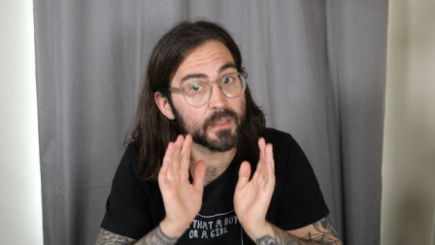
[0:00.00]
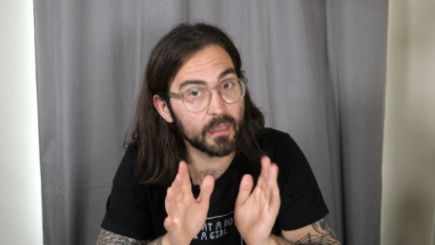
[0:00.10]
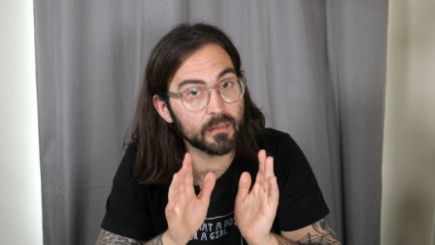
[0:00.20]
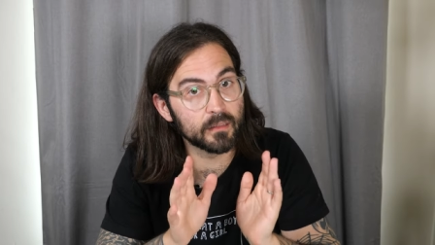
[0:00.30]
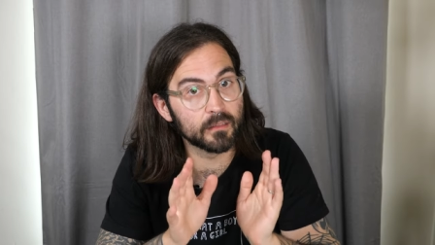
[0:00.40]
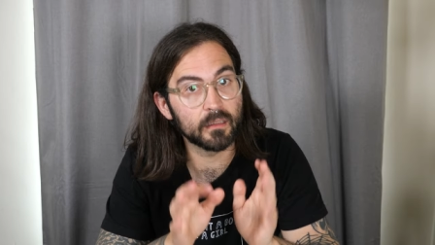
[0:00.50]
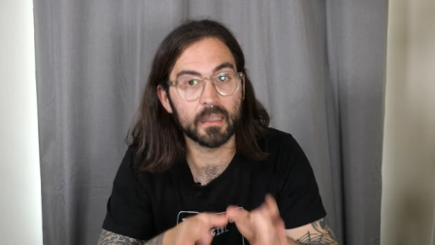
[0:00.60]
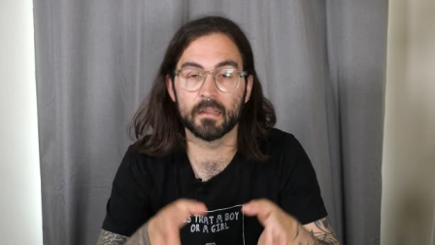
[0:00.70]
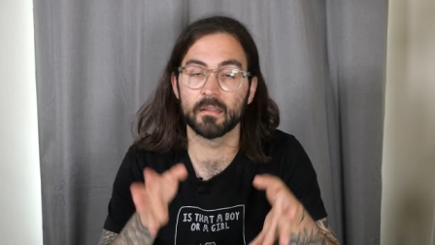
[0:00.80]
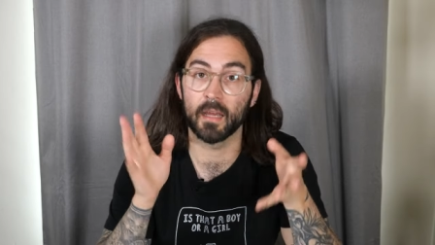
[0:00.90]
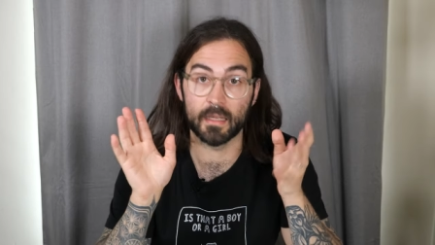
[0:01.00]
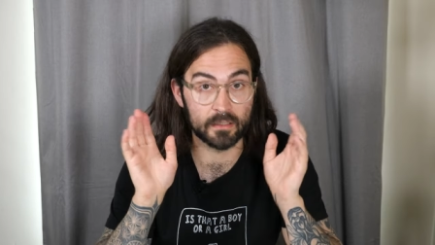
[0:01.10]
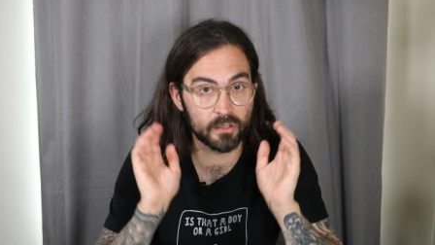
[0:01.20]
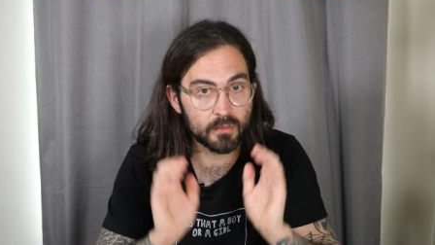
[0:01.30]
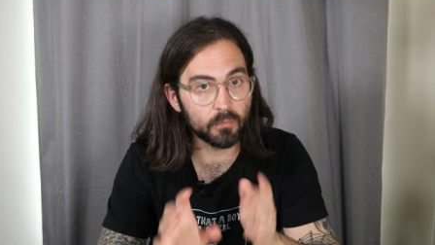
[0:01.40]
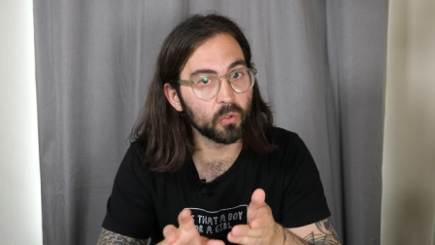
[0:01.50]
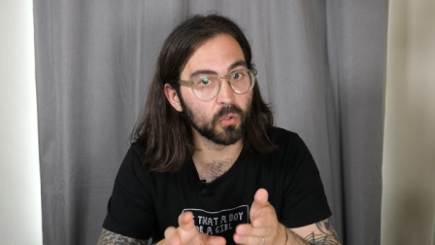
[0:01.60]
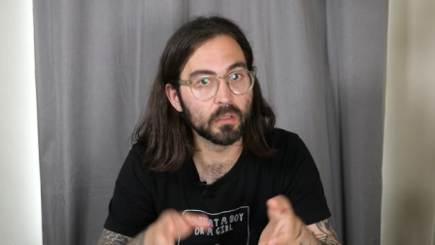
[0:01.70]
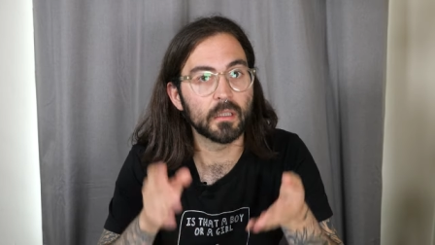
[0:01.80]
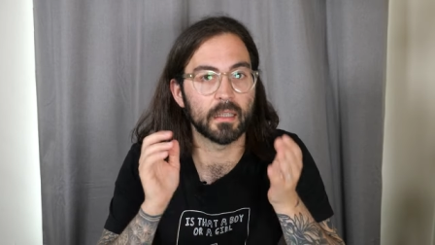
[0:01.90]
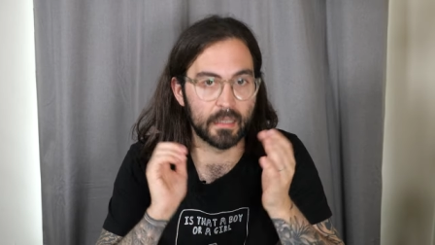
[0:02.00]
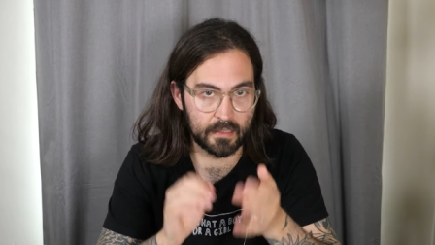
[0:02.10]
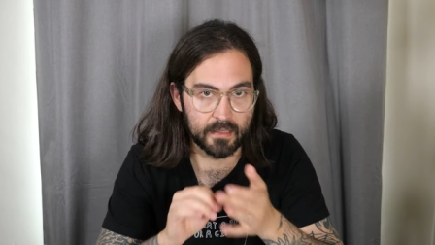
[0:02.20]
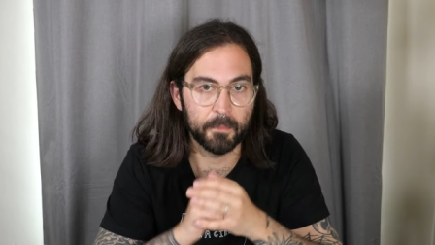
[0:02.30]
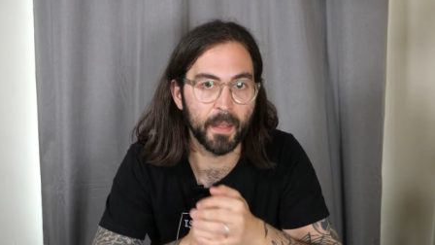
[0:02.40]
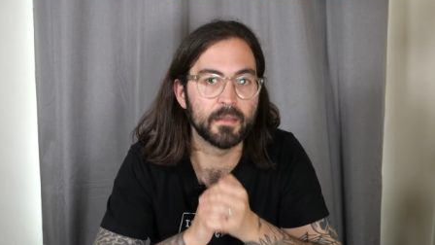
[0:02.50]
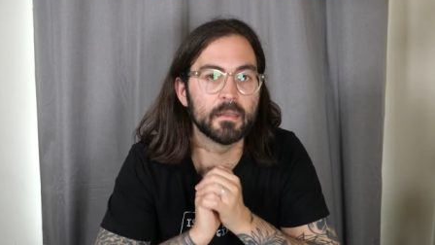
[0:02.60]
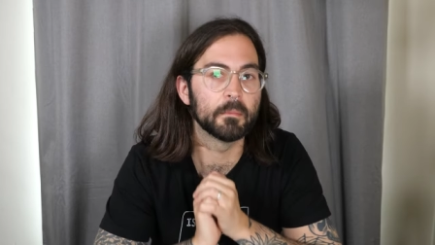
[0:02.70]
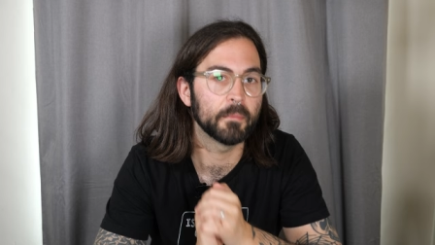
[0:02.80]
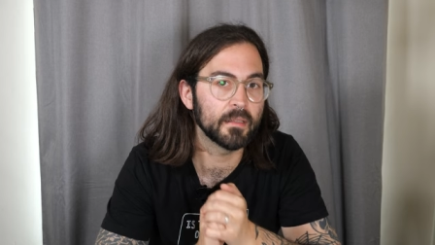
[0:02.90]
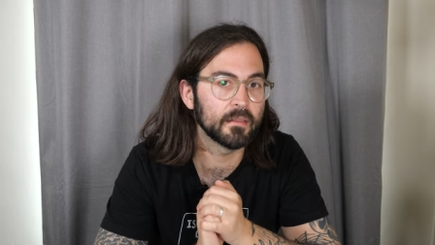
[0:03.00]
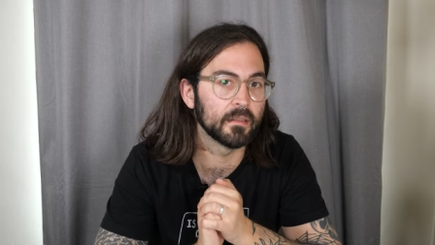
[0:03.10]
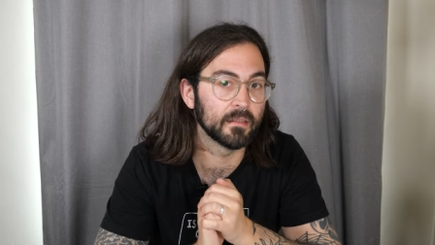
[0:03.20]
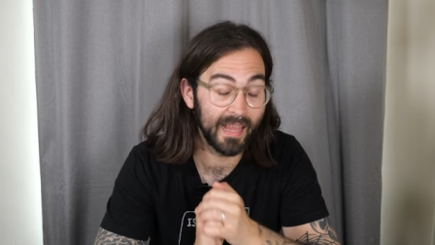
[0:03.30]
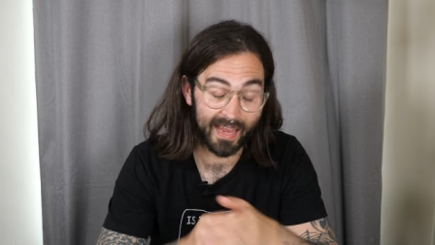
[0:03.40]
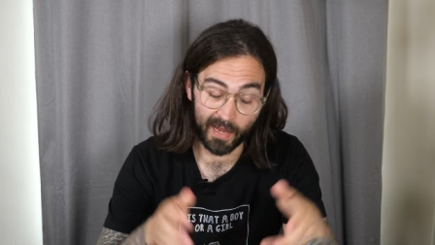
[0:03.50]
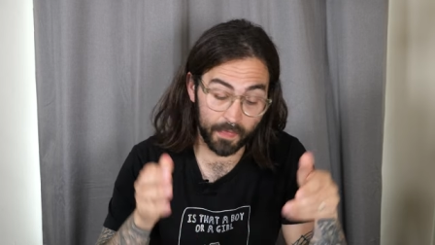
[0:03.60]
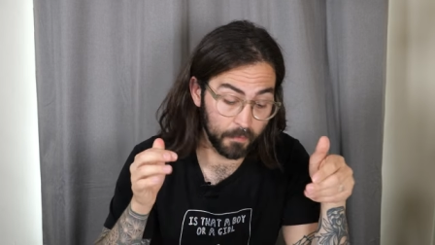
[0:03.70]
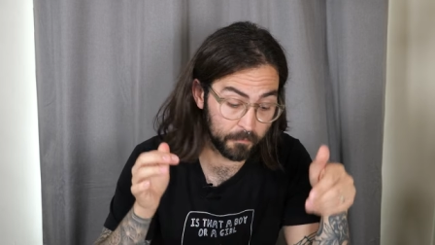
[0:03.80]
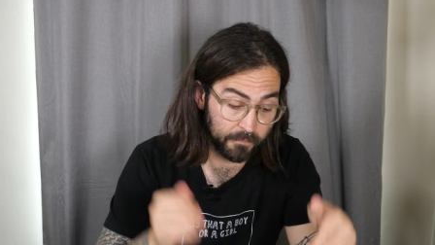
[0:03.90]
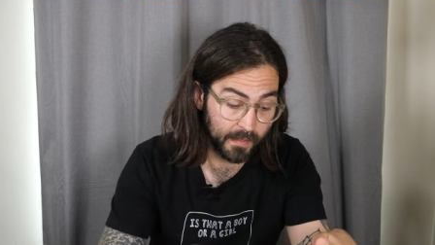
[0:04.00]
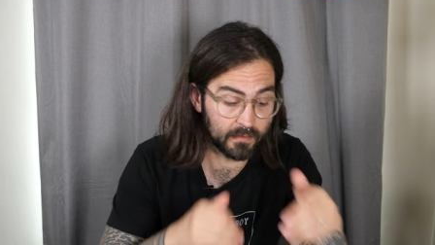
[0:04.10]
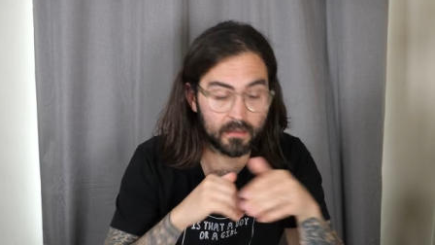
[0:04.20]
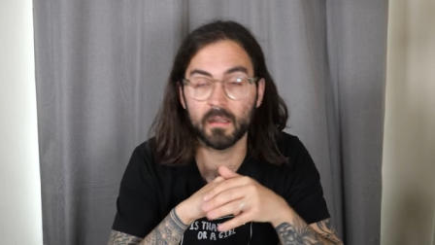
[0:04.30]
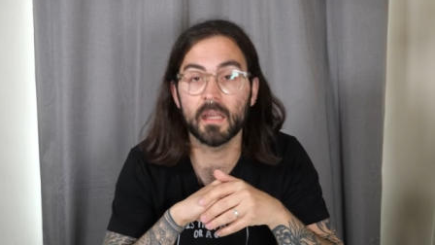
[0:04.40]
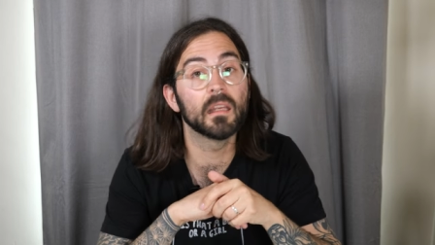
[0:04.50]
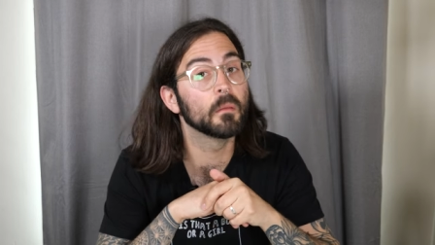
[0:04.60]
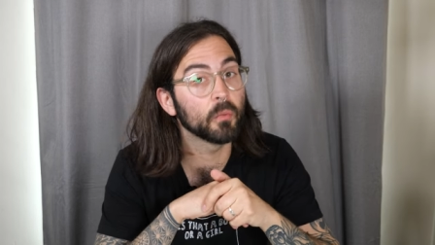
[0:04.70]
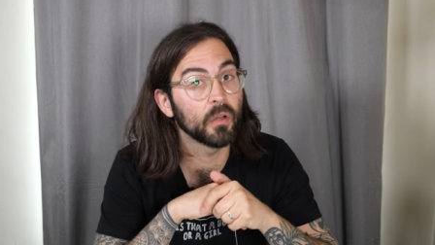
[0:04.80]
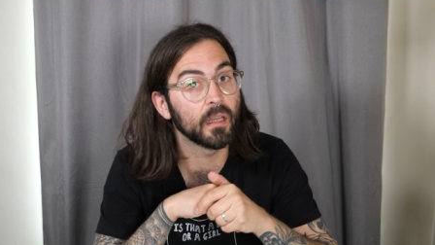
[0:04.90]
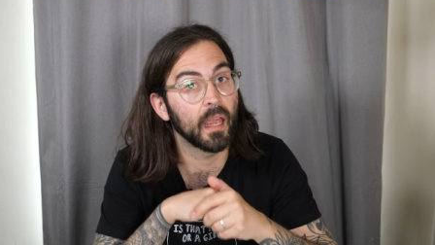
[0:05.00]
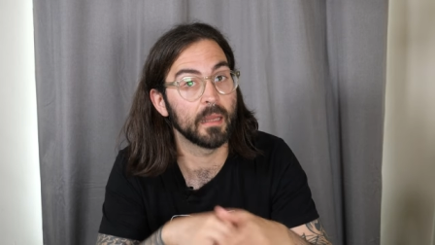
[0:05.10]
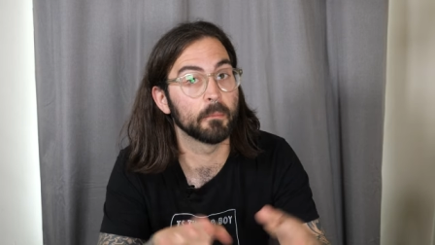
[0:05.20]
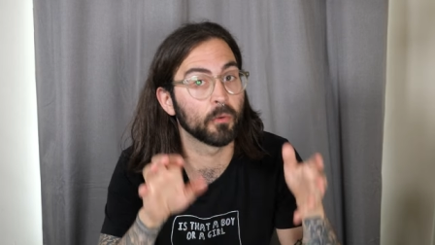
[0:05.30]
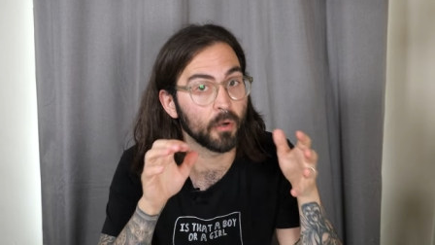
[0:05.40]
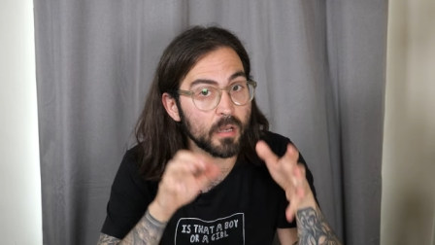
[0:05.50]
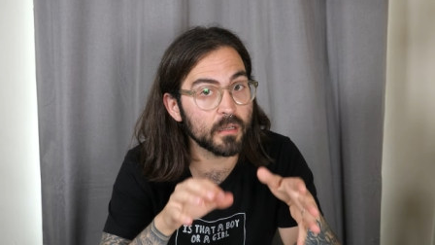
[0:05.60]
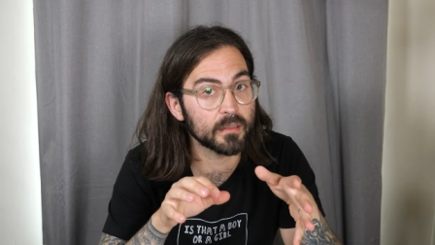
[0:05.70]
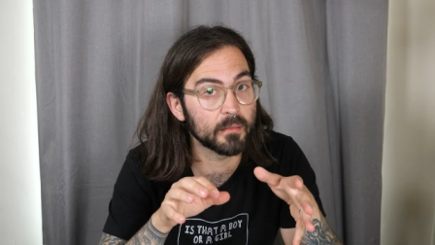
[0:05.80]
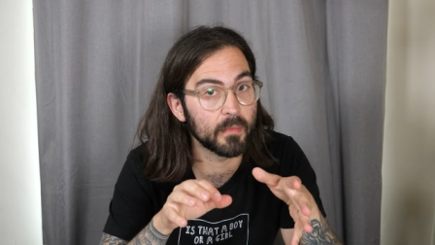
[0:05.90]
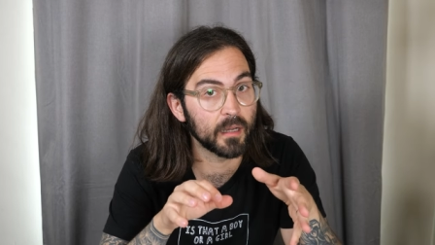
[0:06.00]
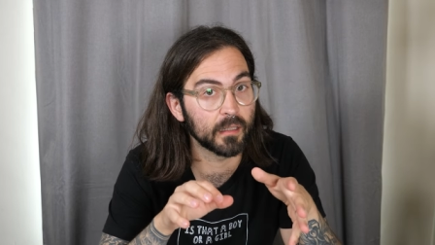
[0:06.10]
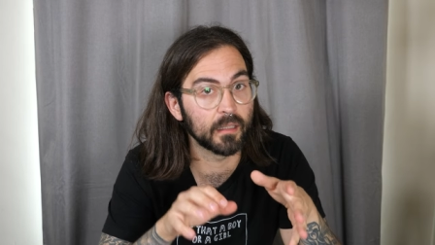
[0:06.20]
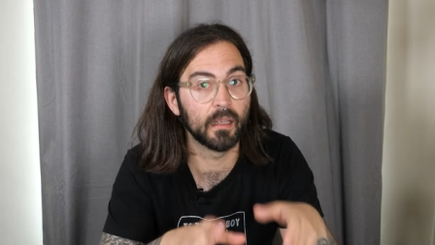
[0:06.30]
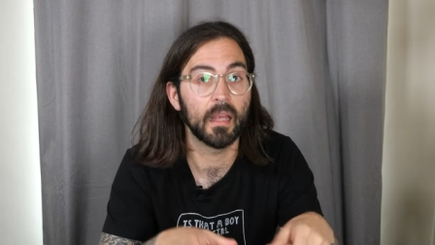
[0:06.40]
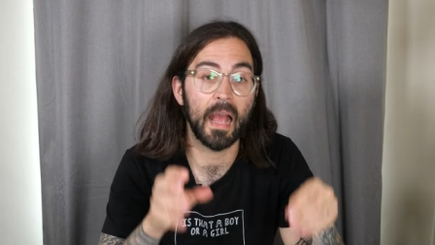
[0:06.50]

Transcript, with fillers: Sentinel is a small, independent business, and the fact that they can bring a product to market